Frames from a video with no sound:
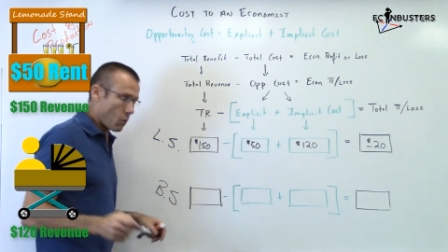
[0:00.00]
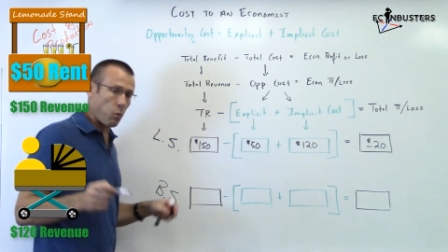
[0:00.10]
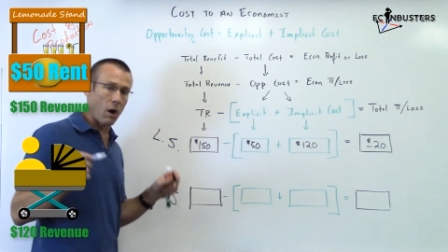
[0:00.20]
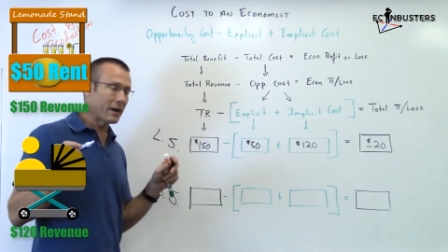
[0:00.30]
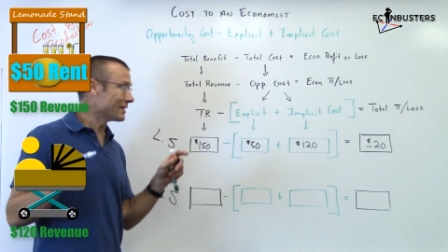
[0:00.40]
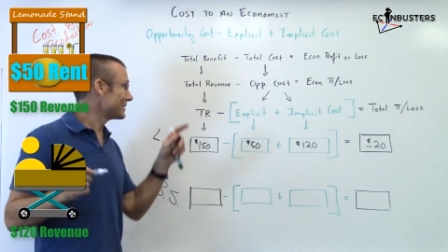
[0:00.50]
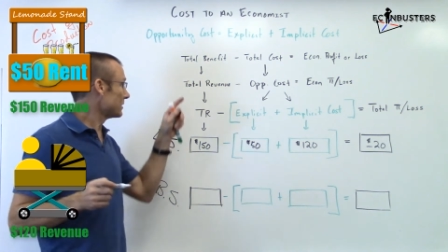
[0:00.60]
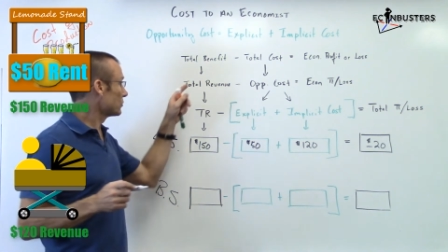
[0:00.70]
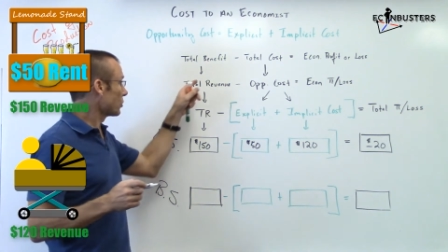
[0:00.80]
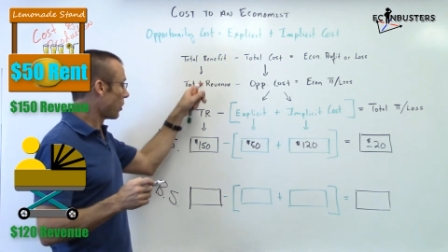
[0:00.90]
What is
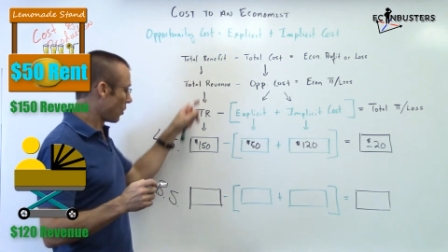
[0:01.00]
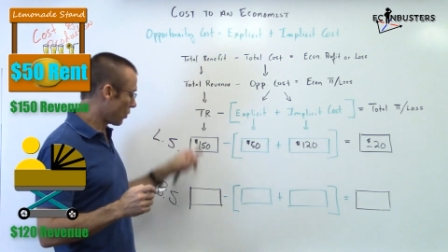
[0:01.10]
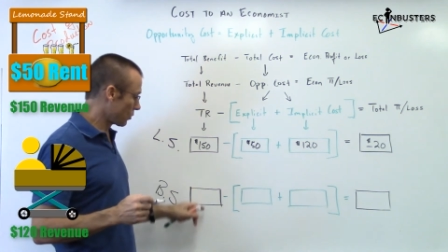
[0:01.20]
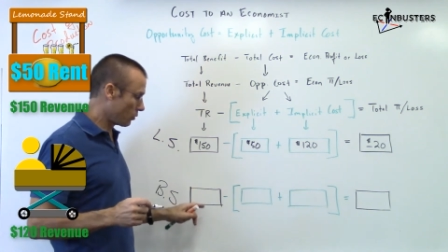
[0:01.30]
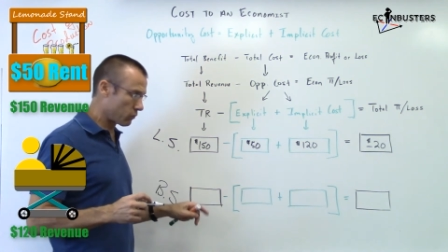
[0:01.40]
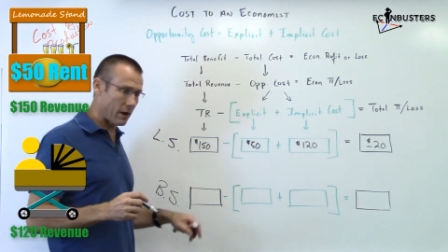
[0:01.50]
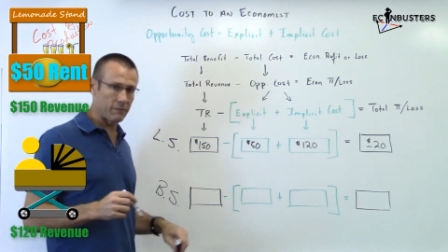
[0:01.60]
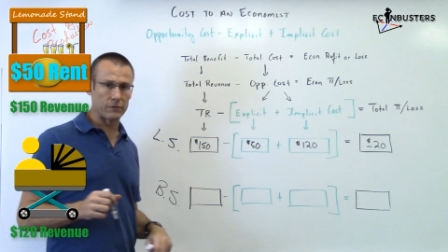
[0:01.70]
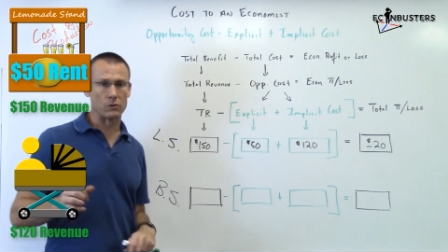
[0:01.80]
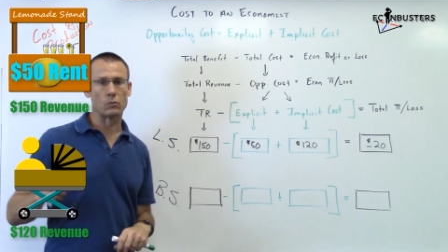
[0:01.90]
the total
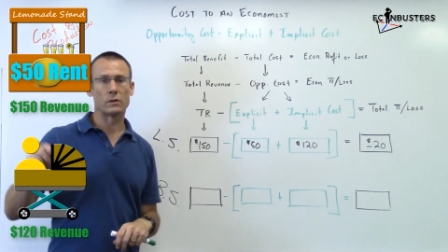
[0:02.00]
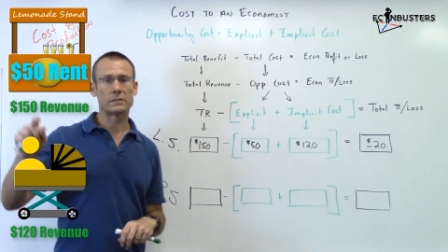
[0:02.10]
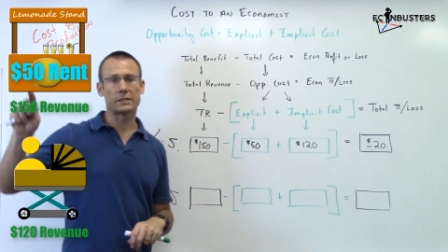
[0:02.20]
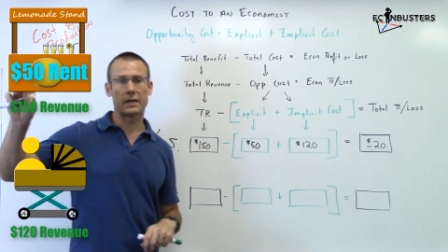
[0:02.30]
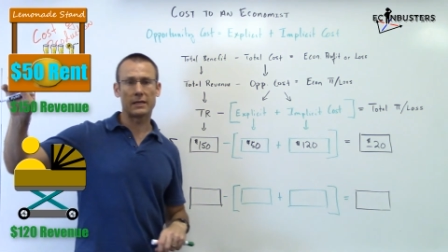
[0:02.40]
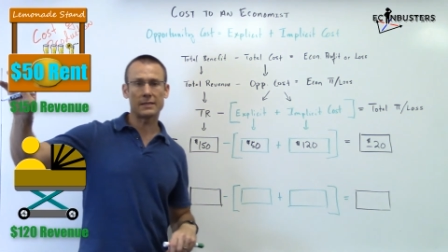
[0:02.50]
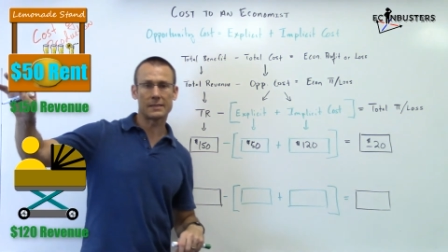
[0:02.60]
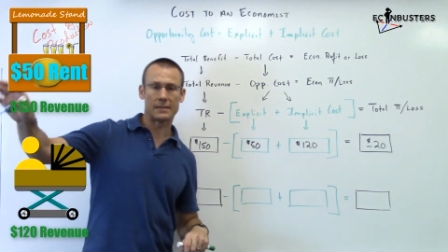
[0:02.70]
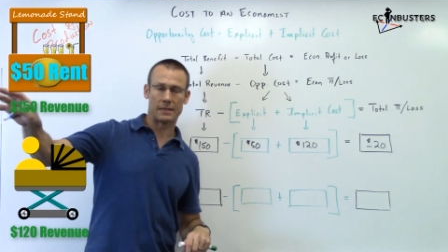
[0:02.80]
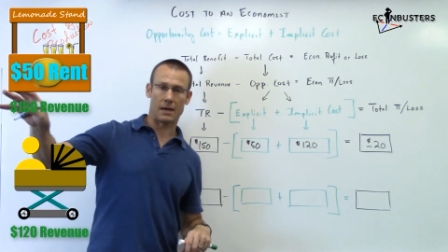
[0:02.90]
revenue? Once
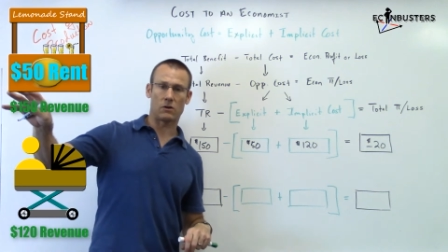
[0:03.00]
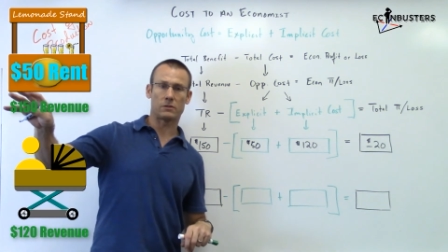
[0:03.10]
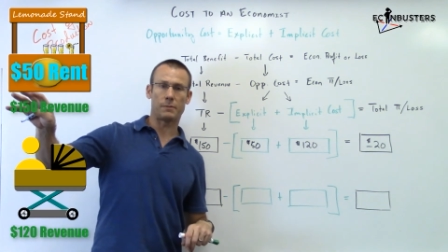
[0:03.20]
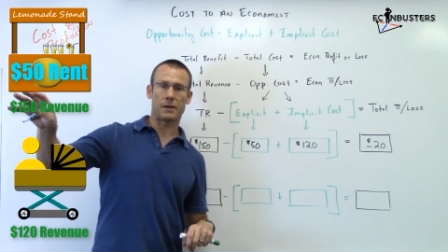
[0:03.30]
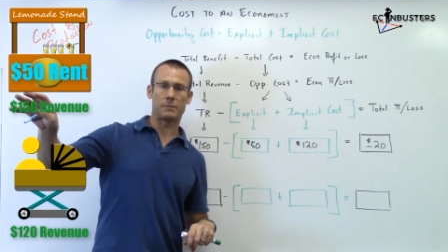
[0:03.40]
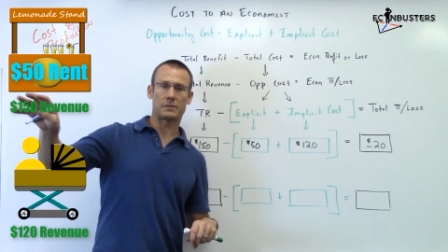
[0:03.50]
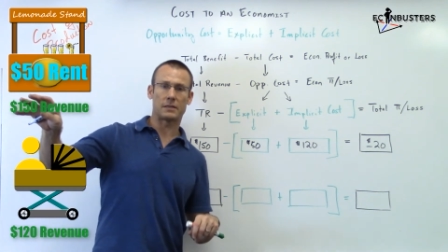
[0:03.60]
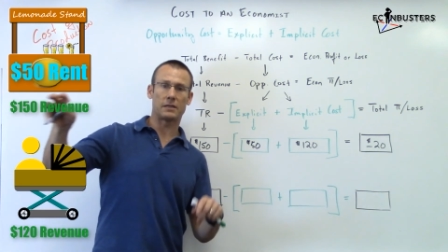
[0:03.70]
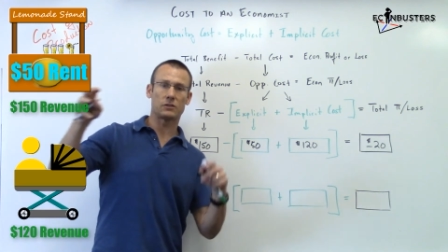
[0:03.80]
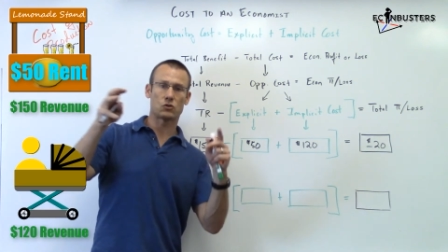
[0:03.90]
again, 10 hours of
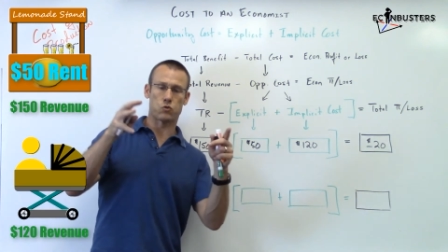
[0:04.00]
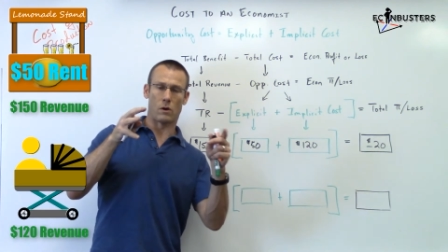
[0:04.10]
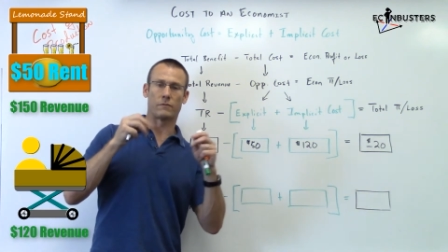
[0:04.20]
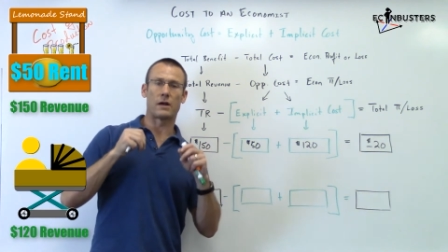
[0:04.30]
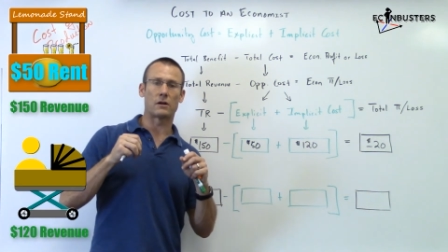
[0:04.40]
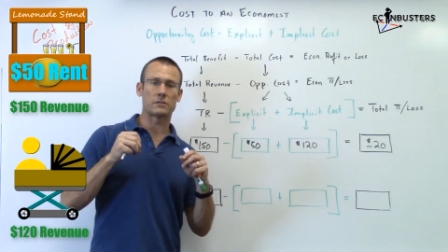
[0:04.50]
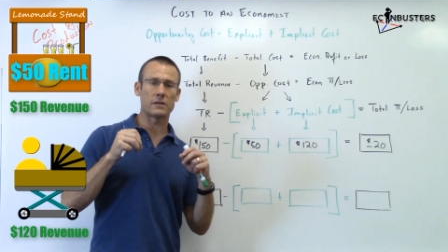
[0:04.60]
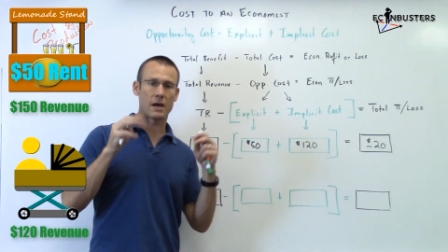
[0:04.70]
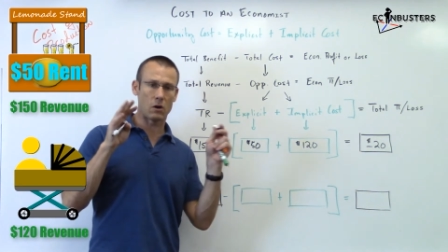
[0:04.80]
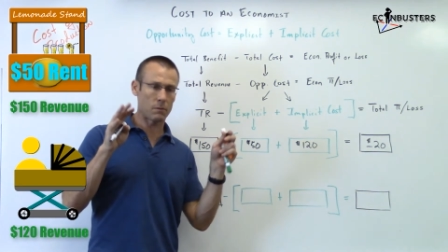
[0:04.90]
babysitting, $12
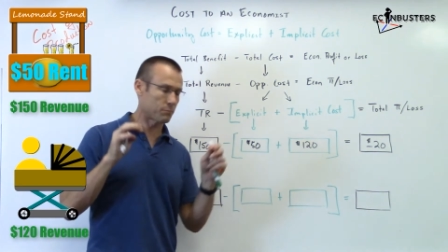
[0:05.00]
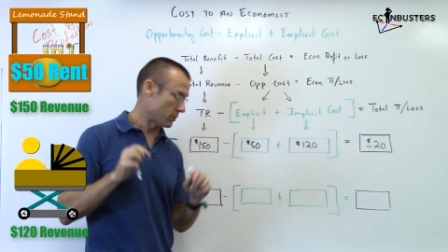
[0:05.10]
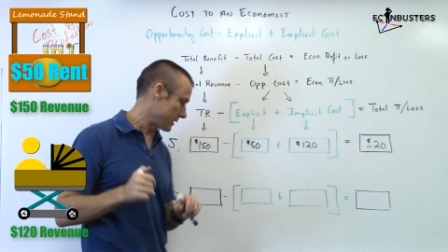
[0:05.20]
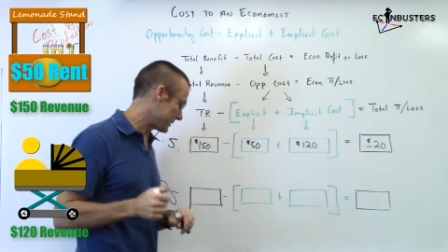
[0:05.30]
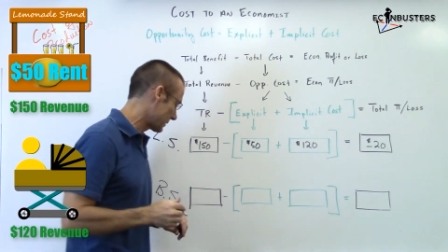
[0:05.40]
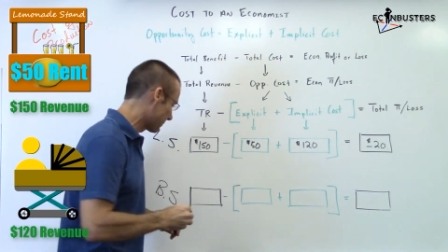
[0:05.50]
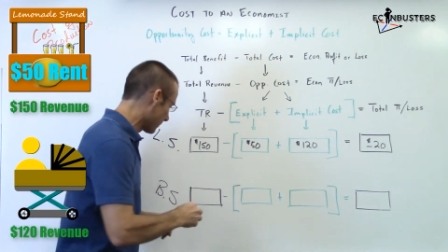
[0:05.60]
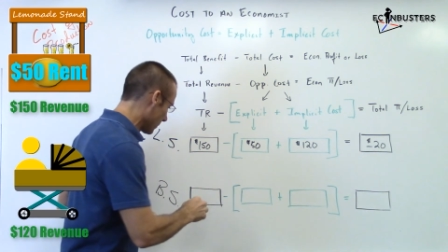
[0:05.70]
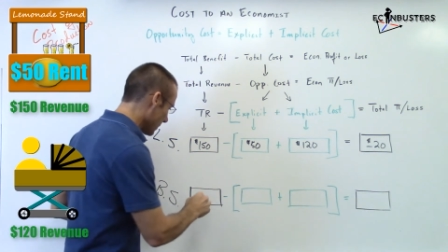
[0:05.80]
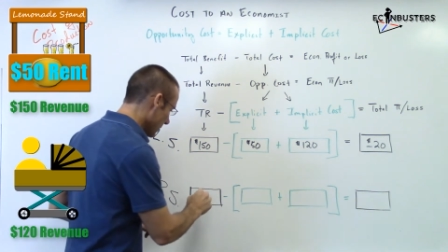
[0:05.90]
an hour, pretty
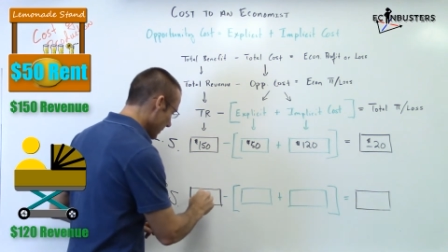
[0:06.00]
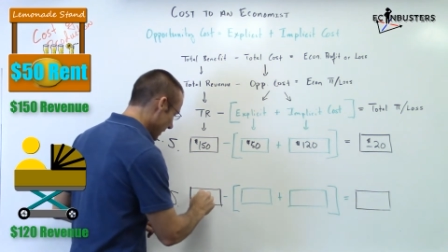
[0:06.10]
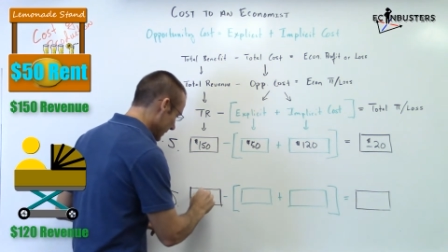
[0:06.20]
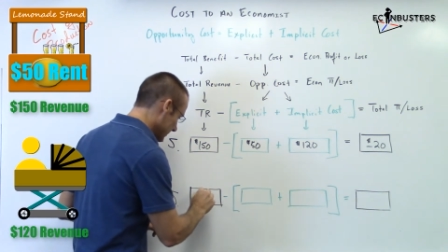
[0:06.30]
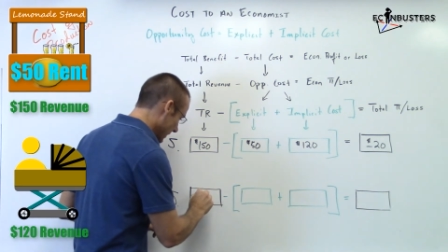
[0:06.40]
simple. That is